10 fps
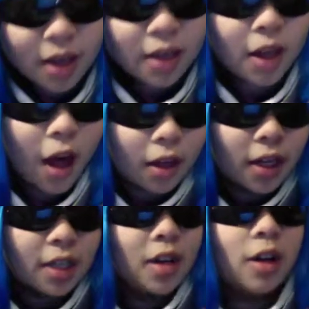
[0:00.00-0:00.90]
The
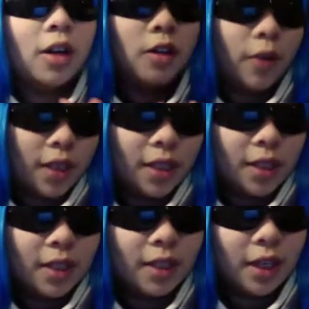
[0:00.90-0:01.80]
holidays are a great
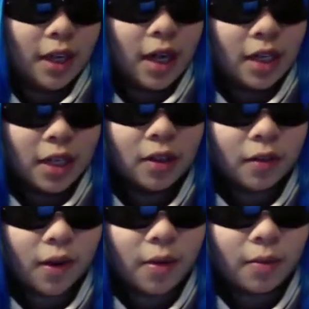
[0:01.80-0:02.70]
season to get ideas
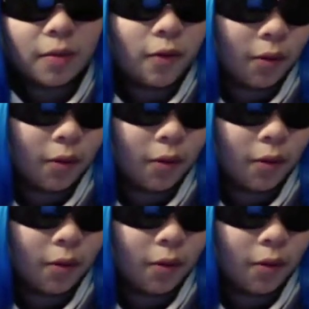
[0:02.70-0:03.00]
from